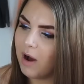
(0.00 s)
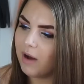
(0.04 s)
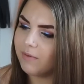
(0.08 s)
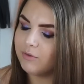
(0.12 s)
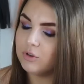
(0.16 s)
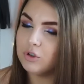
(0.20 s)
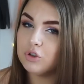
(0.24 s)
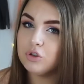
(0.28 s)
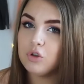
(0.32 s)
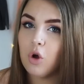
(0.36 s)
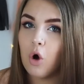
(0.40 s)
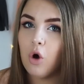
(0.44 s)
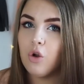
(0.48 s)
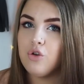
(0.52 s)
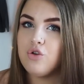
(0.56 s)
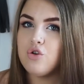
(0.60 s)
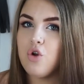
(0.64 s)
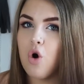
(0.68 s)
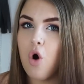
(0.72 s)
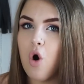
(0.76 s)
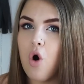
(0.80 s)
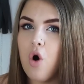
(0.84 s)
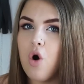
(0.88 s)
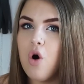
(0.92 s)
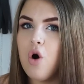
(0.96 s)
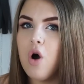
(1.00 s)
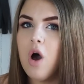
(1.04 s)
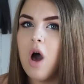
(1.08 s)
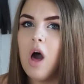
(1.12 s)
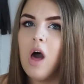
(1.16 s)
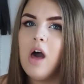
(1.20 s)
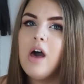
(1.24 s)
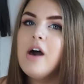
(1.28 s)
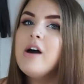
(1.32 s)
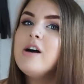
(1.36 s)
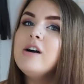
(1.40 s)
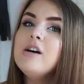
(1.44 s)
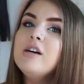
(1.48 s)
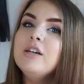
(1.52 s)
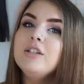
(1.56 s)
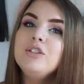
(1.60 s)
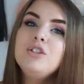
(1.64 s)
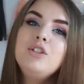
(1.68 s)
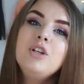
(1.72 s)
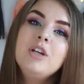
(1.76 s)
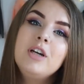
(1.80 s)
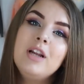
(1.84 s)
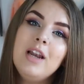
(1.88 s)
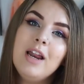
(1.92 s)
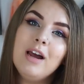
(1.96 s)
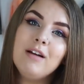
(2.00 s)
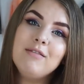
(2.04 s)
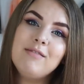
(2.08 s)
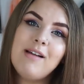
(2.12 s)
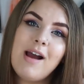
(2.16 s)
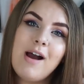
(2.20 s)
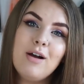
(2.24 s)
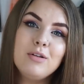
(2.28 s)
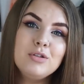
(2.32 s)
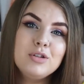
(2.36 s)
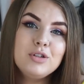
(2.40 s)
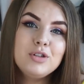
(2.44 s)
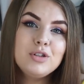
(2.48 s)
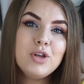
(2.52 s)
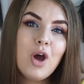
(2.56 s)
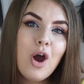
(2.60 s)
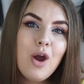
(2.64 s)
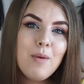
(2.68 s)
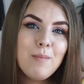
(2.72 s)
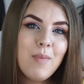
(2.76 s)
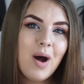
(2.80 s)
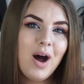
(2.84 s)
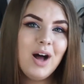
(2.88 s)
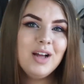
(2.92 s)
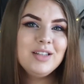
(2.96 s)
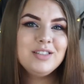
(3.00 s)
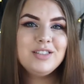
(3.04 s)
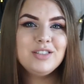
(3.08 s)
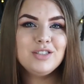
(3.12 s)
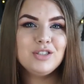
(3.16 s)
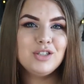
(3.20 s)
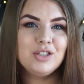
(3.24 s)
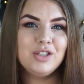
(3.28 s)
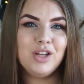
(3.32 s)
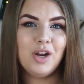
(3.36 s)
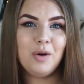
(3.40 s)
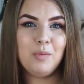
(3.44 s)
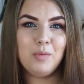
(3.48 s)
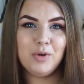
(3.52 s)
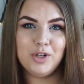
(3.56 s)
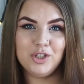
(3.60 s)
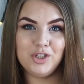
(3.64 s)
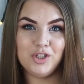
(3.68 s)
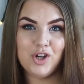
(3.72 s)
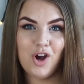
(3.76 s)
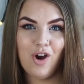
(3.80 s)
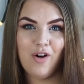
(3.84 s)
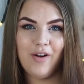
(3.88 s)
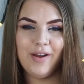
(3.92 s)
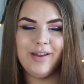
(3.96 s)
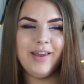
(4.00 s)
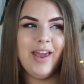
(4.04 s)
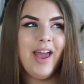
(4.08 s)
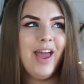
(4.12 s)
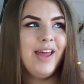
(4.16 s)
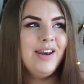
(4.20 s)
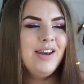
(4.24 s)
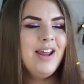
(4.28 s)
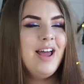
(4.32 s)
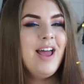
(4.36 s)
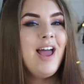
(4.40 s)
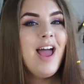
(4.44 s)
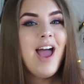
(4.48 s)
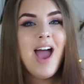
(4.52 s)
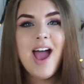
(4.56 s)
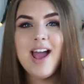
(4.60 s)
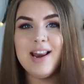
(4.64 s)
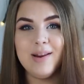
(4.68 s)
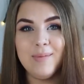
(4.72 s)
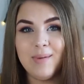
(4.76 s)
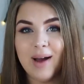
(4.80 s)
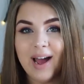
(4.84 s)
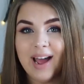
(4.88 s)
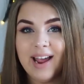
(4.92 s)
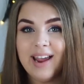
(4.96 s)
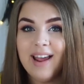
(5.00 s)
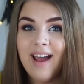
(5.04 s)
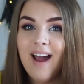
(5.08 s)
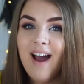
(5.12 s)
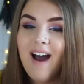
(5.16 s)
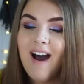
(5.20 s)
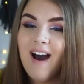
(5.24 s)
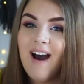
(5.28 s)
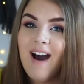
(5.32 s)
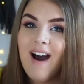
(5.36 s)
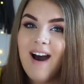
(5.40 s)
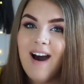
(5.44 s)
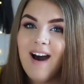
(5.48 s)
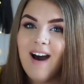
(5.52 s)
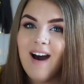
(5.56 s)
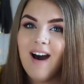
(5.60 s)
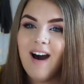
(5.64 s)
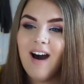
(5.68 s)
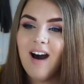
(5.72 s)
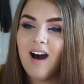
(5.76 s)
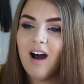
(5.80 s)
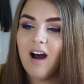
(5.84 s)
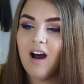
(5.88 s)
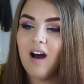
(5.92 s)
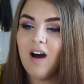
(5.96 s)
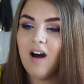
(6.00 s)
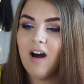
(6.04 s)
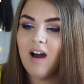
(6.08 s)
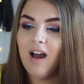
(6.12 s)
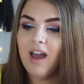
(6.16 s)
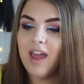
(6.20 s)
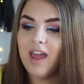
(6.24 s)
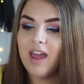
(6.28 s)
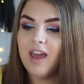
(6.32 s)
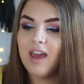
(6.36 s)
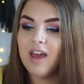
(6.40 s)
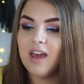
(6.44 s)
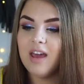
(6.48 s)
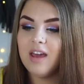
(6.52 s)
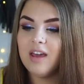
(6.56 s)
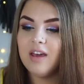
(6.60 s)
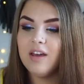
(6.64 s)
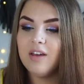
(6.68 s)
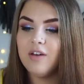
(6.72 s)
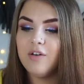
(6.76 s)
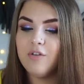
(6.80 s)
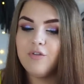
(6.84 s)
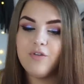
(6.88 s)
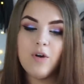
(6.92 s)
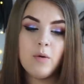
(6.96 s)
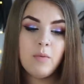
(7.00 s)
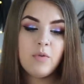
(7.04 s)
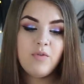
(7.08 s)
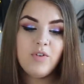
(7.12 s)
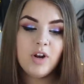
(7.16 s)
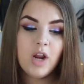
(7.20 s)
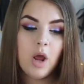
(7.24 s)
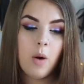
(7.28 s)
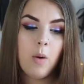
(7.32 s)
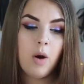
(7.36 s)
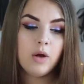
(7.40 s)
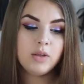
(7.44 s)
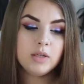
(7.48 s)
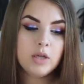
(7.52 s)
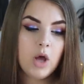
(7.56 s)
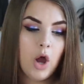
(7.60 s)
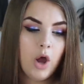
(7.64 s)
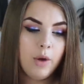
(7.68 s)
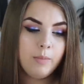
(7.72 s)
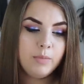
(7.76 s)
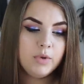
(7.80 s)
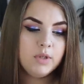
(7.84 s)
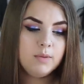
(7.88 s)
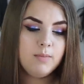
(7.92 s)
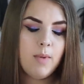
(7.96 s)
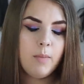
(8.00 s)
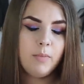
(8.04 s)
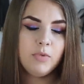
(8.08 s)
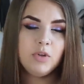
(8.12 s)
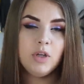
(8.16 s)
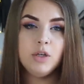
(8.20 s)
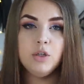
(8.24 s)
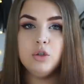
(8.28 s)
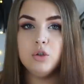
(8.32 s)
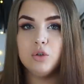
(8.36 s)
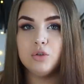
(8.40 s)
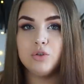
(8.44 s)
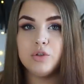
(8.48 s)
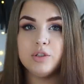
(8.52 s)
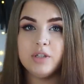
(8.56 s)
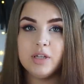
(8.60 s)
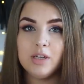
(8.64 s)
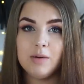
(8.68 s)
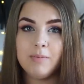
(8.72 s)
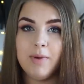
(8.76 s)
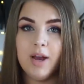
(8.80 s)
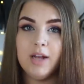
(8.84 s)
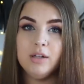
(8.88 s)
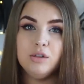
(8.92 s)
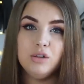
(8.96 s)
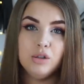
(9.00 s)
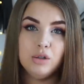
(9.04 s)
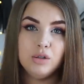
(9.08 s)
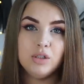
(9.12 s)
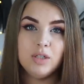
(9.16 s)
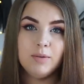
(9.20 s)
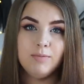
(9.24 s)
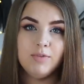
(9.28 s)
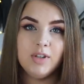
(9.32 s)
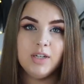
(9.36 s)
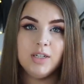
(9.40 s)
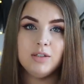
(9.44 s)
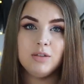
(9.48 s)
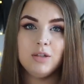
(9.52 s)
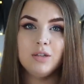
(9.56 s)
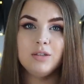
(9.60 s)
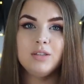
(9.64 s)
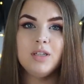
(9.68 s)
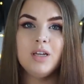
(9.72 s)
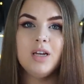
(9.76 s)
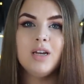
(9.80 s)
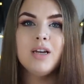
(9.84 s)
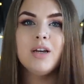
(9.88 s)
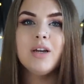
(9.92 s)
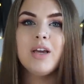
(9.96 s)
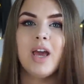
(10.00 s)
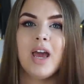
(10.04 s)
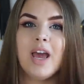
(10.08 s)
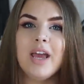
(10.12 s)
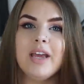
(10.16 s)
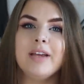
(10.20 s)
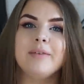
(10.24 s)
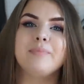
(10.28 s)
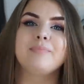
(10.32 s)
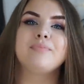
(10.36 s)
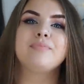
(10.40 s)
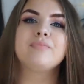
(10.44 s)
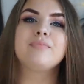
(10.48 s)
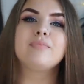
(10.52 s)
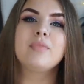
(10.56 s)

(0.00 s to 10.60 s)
but I've just got to not jiggle it around so much because I don't want to jar it again. Anyway, I filmed the video I was at home because mum was like, you're not just sitting in bed, do something. So I was like, okay,